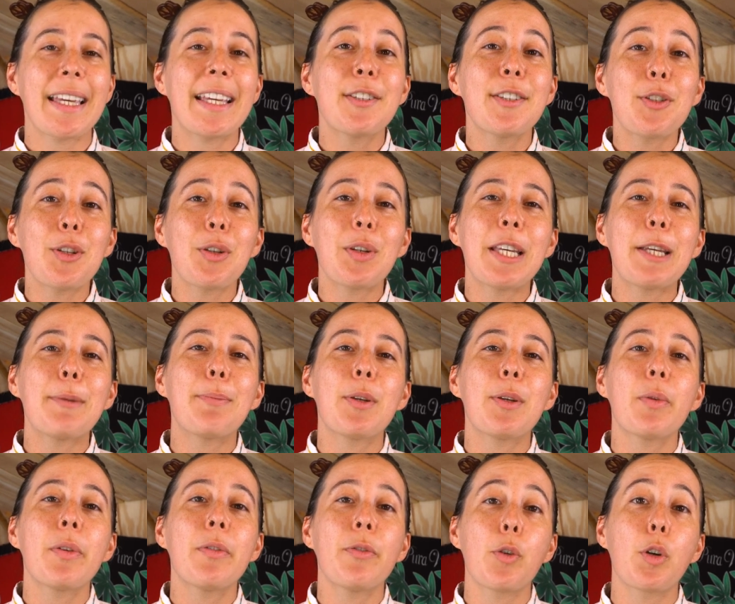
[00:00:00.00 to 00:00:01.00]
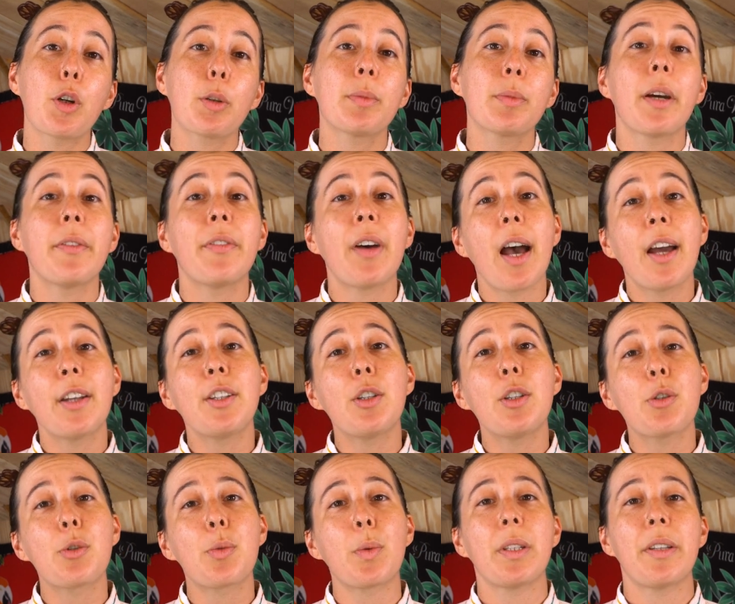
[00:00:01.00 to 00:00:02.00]
is to keep you informed of
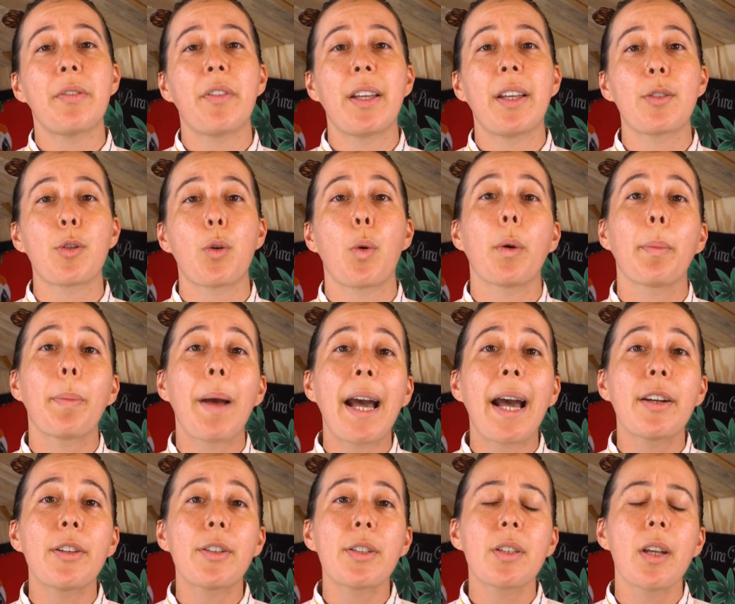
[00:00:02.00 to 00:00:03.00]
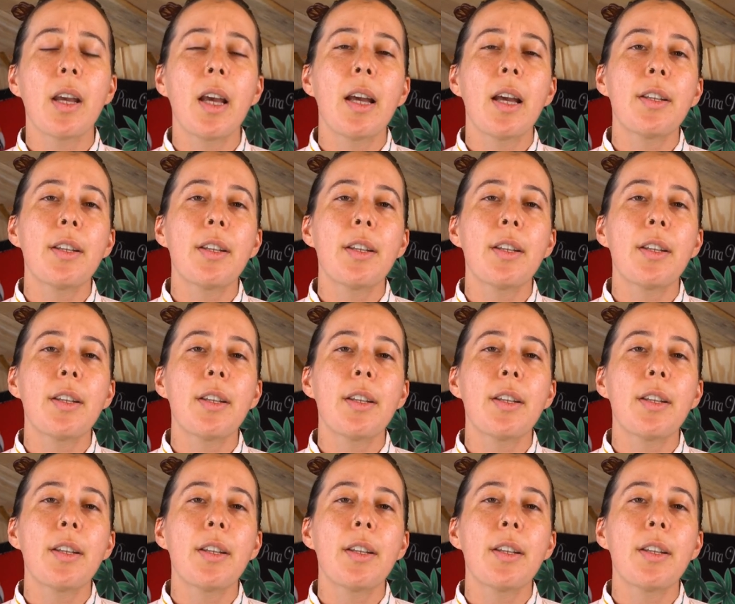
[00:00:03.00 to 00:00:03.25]
unusual events or patterns,